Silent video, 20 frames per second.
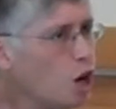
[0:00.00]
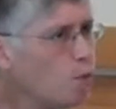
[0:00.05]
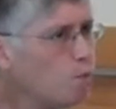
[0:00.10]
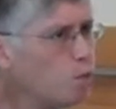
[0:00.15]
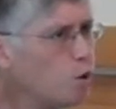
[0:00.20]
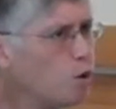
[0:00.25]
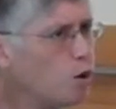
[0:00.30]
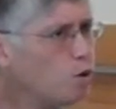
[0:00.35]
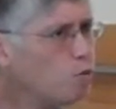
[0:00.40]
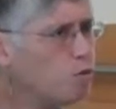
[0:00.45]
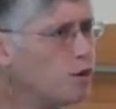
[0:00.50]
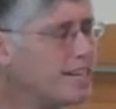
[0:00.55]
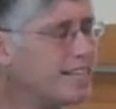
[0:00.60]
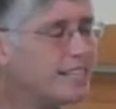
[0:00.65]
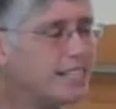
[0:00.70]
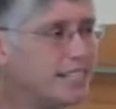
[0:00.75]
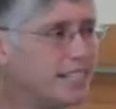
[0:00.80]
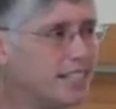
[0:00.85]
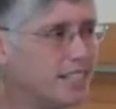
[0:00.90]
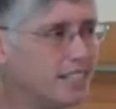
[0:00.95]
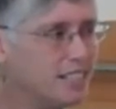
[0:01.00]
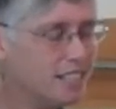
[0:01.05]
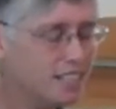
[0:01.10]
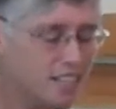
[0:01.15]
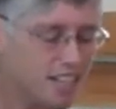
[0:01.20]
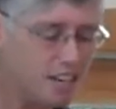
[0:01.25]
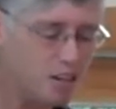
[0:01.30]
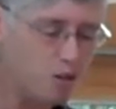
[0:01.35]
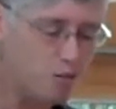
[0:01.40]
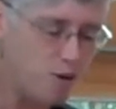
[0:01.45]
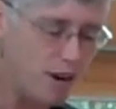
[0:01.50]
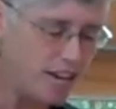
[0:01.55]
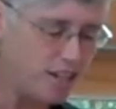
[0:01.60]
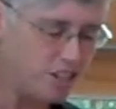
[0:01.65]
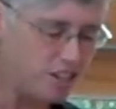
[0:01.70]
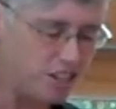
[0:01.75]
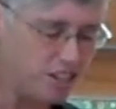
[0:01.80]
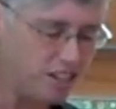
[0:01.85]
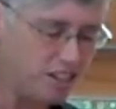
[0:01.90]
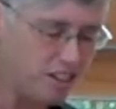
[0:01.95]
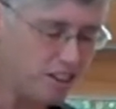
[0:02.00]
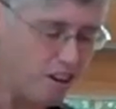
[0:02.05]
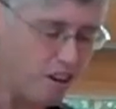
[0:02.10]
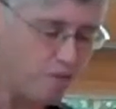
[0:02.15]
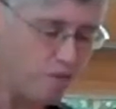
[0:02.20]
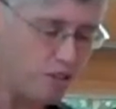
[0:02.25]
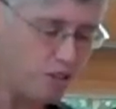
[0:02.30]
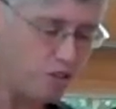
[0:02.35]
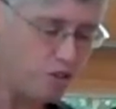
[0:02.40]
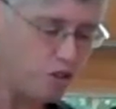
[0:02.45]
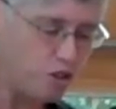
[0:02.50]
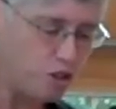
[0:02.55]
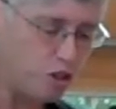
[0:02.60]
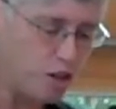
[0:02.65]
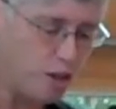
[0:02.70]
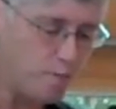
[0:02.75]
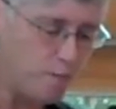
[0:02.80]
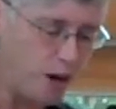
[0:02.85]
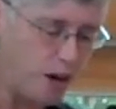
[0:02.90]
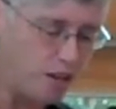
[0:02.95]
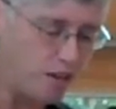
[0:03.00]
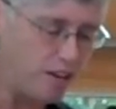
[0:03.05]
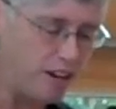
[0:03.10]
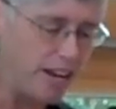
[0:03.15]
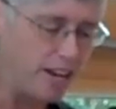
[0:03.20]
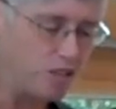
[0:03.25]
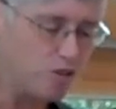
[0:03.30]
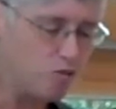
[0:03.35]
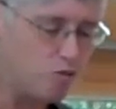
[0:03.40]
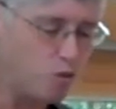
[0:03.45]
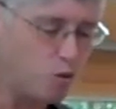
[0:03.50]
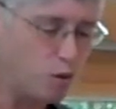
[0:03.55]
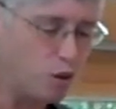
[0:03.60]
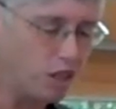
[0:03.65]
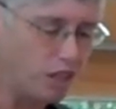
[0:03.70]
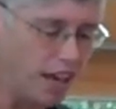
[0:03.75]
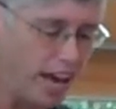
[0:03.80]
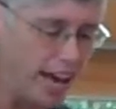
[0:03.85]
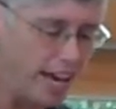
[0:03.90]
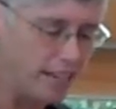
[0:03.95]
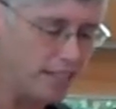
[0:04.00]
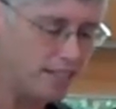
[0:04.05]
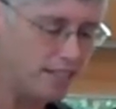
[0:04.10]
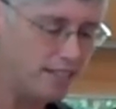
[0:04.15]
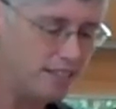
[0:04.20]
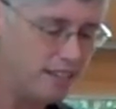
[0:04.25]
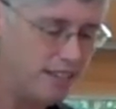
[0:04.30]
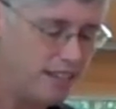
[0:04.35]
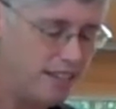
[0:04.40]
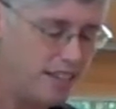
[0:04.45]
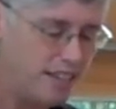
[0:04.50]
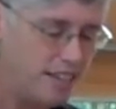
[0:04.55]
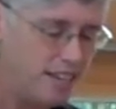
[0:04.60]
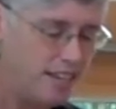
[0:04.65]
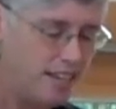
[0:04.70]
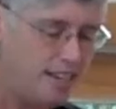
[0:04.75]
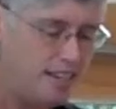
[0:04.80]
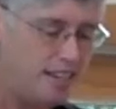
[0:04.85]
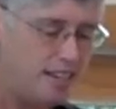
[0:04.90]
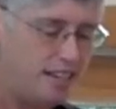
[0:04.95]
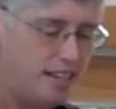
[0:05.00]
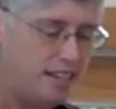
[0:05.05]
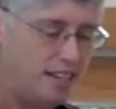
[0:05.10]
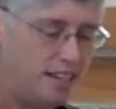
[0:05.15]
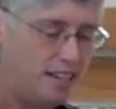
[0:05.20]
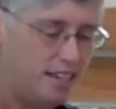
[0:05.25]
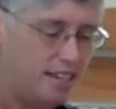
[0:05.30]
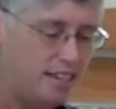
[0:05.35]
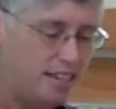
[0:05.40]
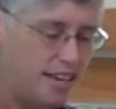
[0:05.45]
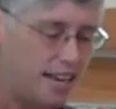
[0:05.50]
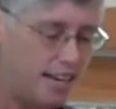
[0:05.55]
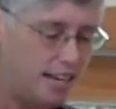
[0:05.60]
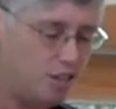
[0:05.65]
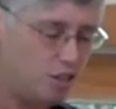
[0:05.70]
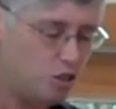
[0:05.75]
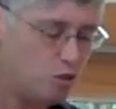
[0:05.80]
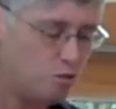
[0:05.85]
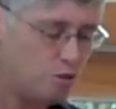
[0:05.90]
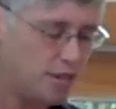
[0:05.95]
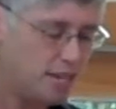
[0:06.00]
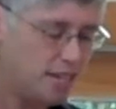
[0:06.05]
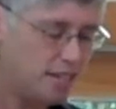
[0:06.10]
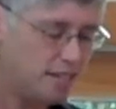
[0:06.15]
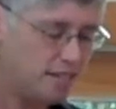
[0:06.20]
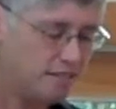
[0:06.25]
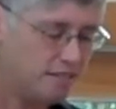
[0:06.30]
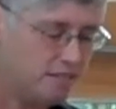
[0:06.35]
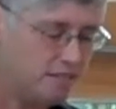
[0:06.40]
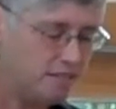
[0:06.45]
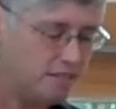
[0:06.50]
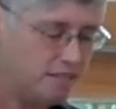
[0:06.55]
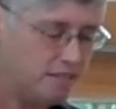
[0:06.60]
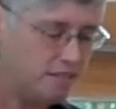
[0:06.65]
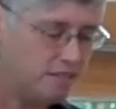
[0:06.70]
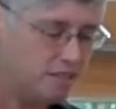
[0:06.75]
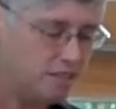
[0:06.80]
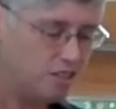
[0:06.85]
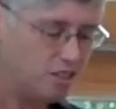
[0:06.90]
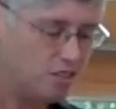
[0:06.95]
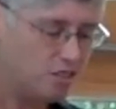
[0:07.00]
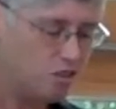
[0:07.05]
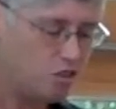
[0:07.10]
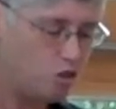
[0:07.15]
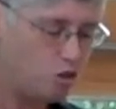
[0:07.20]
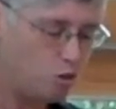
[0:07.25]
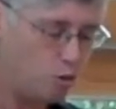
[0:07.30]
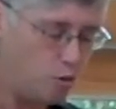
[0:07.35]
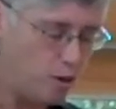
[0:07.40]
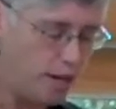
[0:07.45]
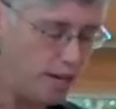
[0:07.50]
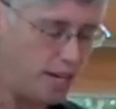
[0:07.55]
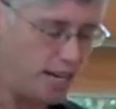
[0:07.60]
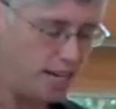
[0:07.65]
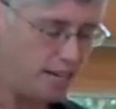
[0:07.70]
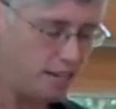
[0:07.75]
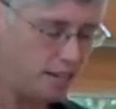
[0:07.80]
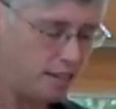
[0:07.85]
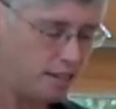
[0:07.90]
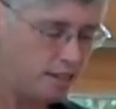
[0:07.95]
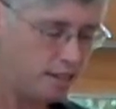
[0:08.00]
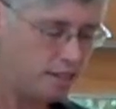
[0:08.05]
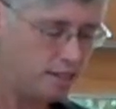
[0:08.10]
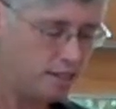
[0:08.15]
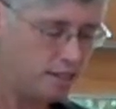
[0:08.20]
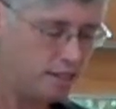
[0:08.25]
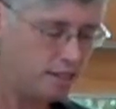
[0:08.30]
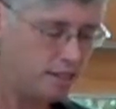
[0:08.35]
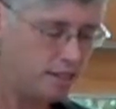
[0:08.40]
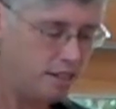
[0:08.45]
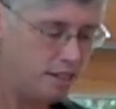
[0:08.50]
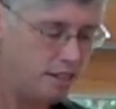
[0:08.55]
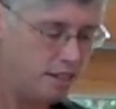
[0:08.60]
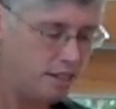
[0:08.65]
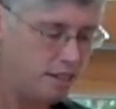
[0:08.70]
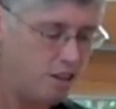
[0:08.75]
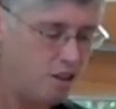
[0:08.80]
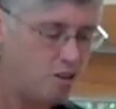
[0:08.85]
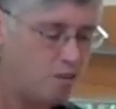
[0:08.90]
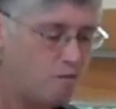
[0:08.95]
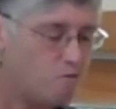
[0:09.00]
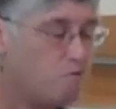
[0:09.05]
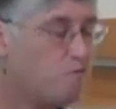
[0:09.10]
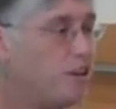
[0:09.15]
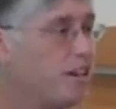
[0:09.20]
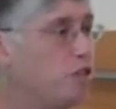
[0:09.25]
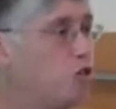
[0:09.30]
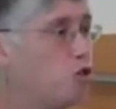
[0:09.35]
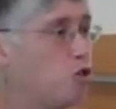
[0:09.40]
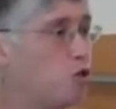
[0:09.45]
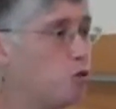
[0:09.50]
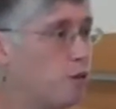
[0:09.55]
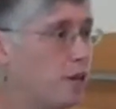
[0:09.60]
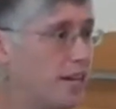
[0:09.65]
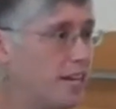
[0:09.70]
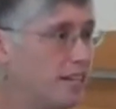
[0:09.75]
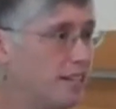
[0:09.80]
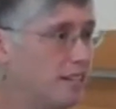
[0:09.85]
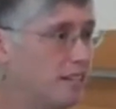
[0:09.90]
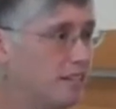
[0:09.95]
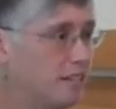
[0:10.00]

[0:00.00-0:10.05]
A more recent iteration of this journey model has 4 legs: entering, joining, venturing,